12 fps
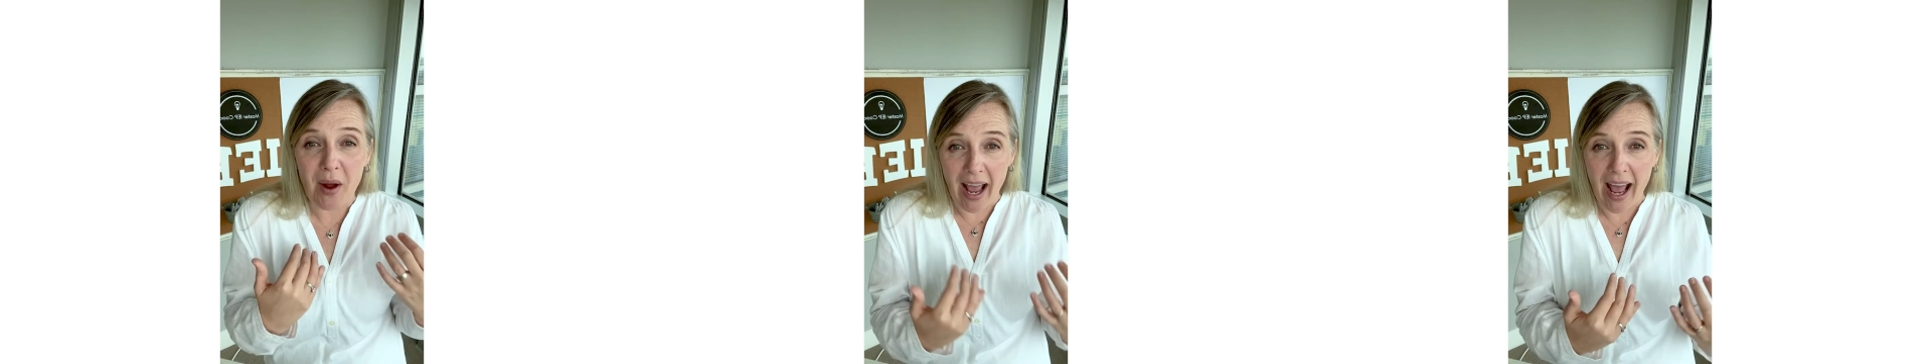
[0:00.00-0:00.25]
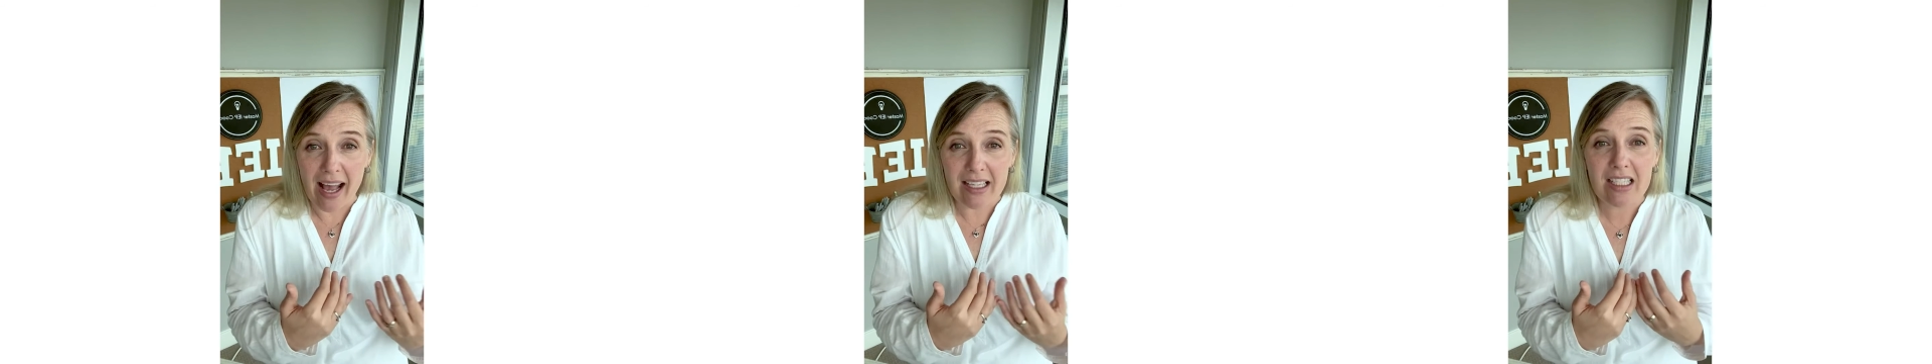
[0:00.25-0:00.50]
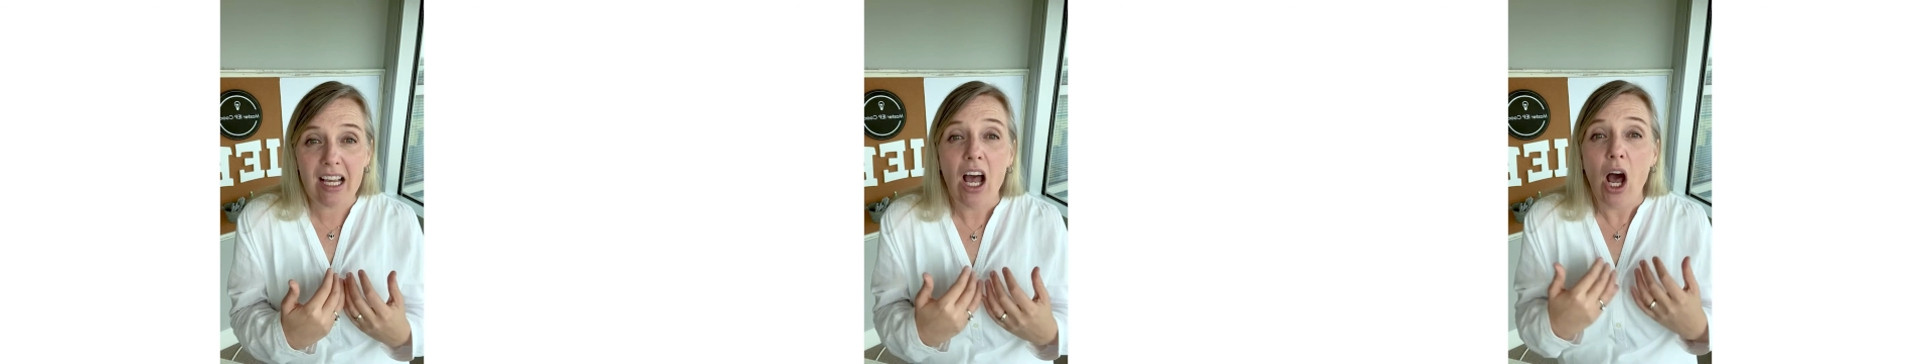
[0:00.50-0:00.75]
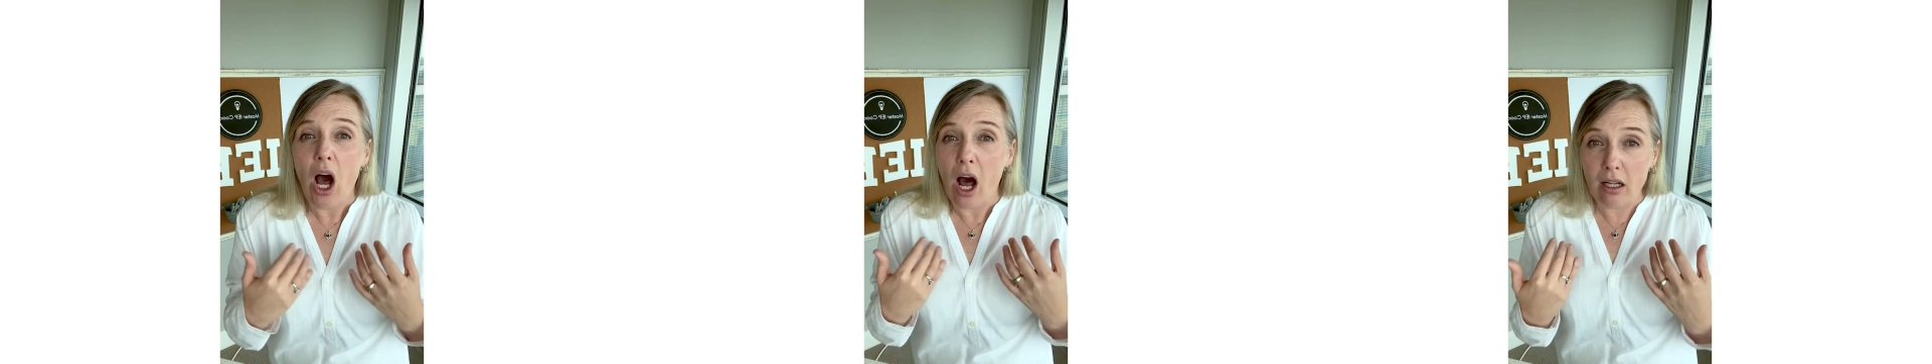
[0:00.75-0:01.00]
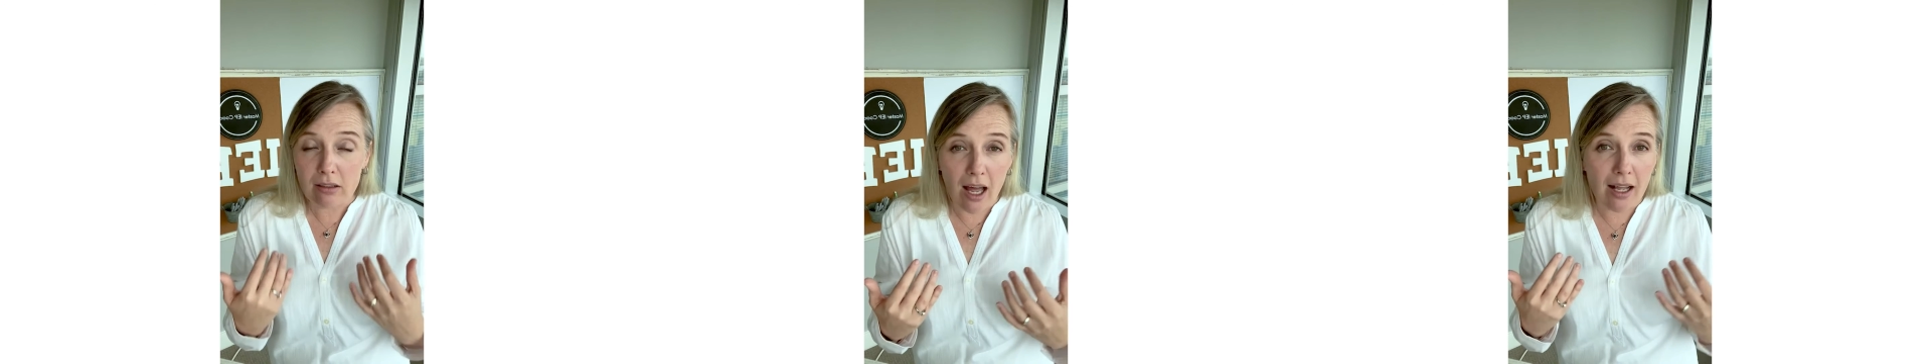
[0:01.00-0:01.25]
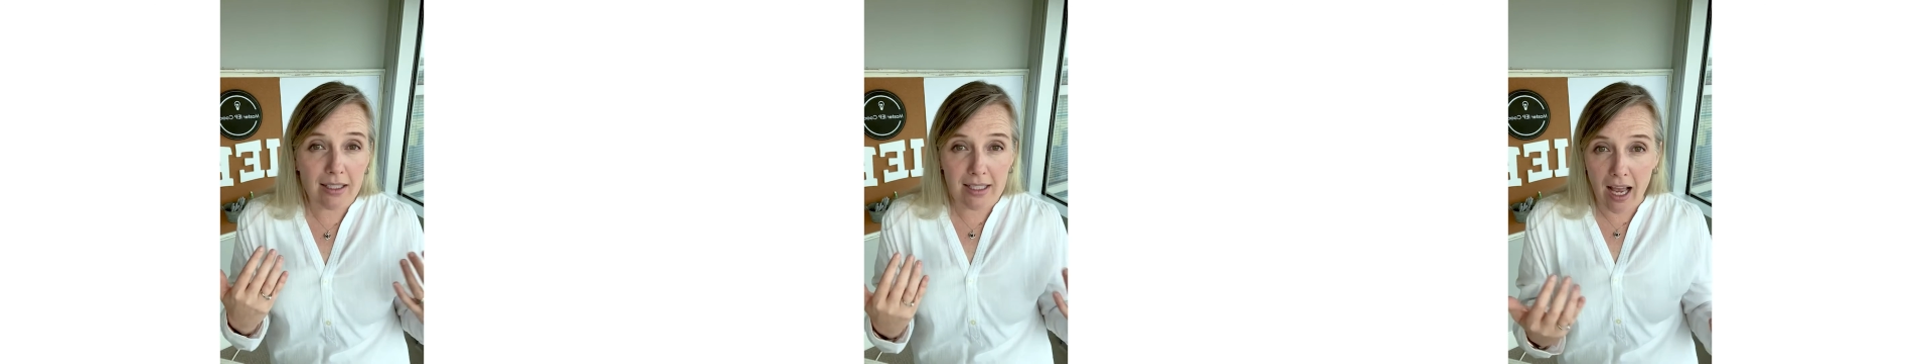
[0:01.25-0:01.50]
ask a
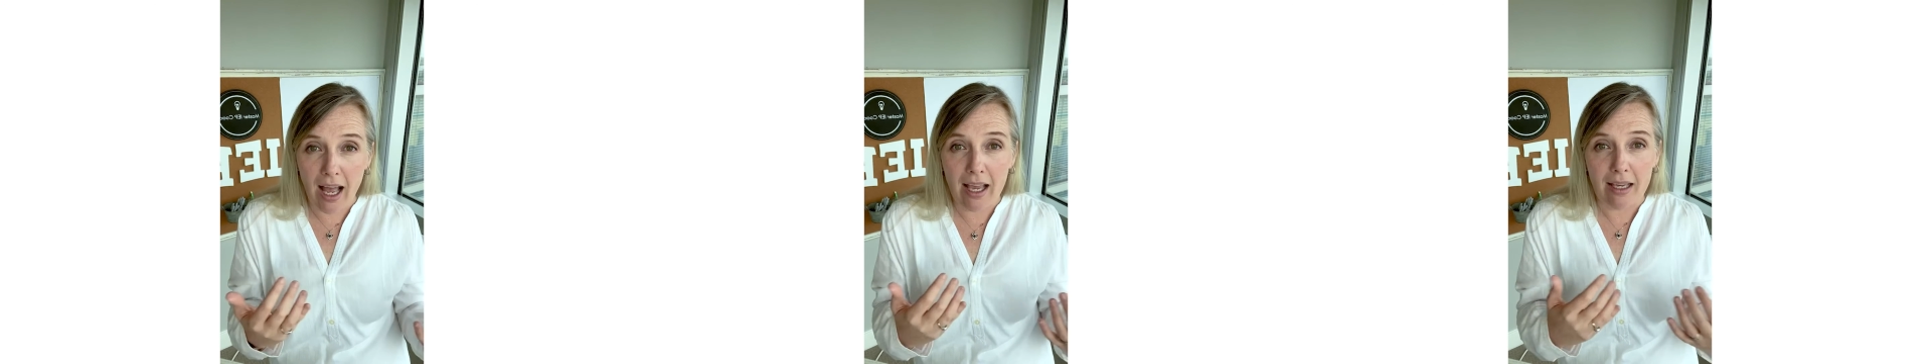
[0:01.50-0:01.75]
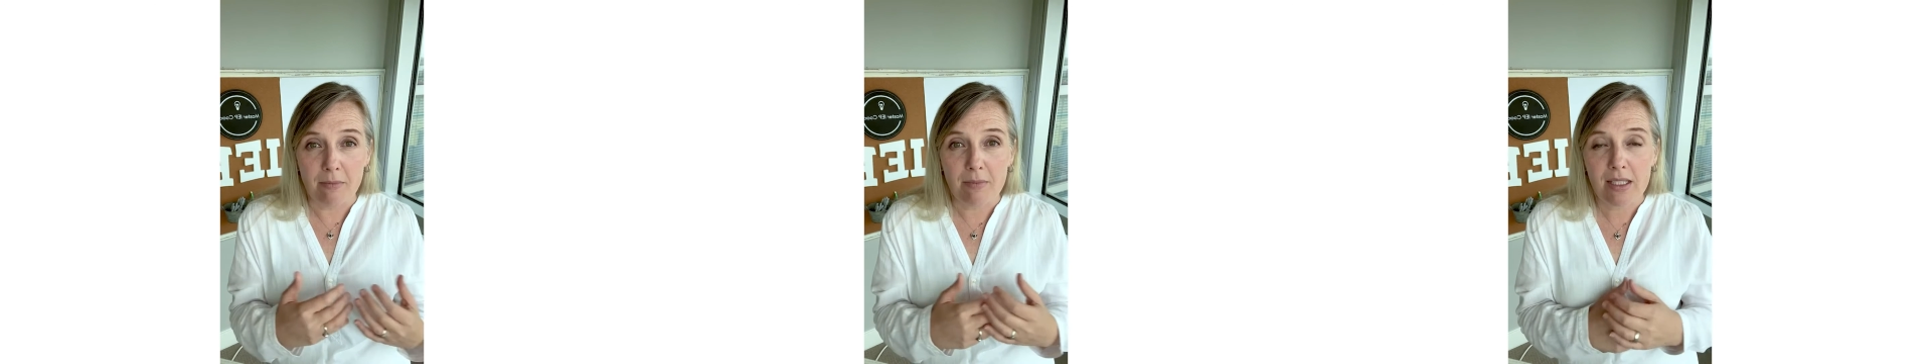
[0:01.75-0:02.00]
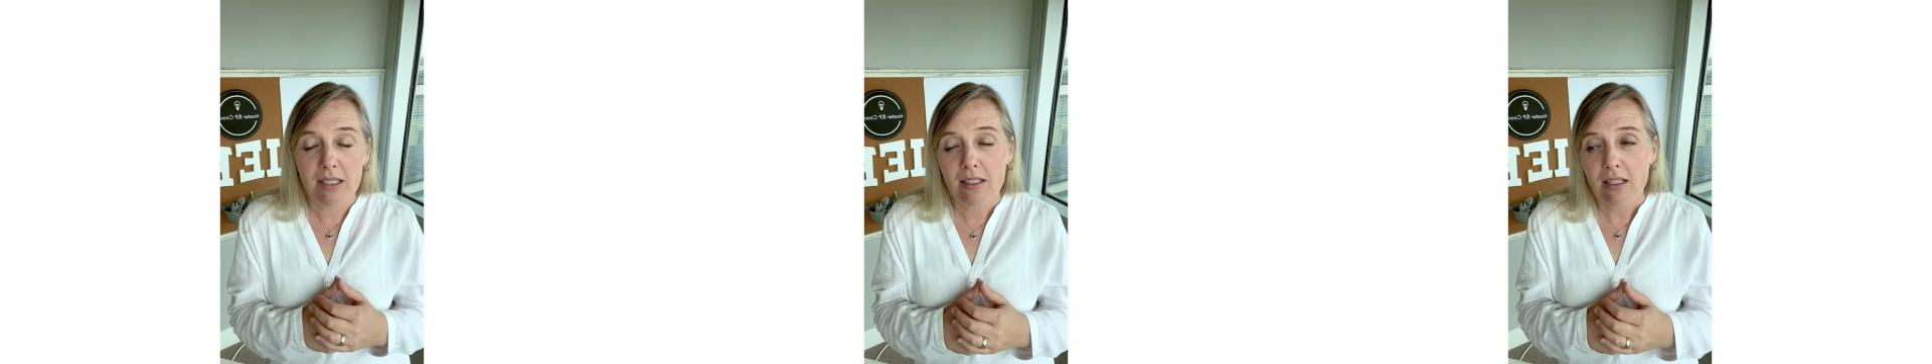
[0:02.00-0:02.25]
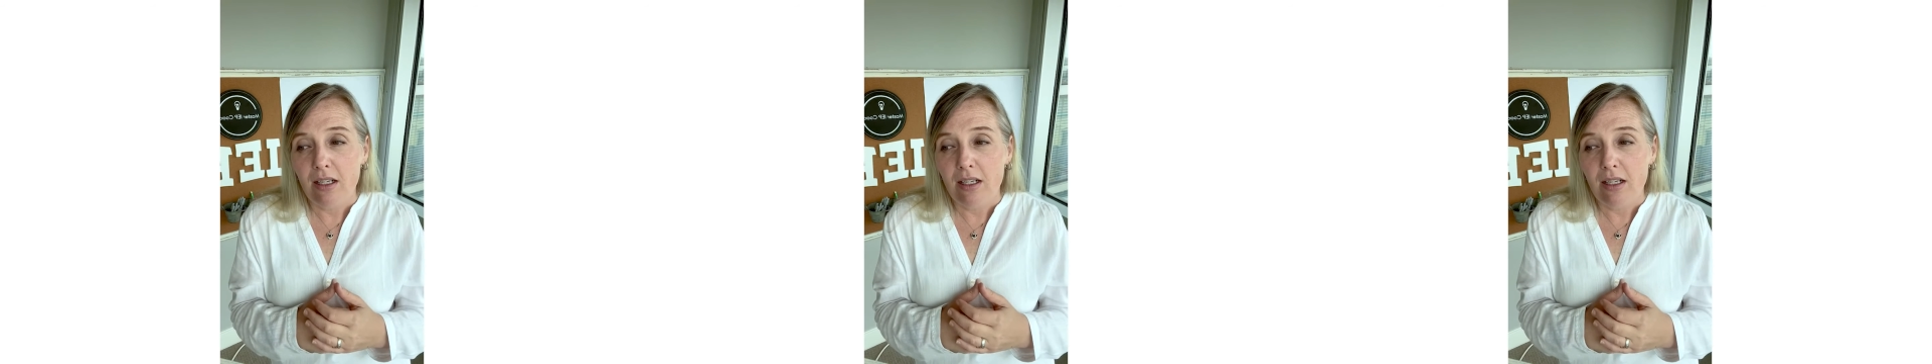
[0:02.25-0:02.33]
lot of times.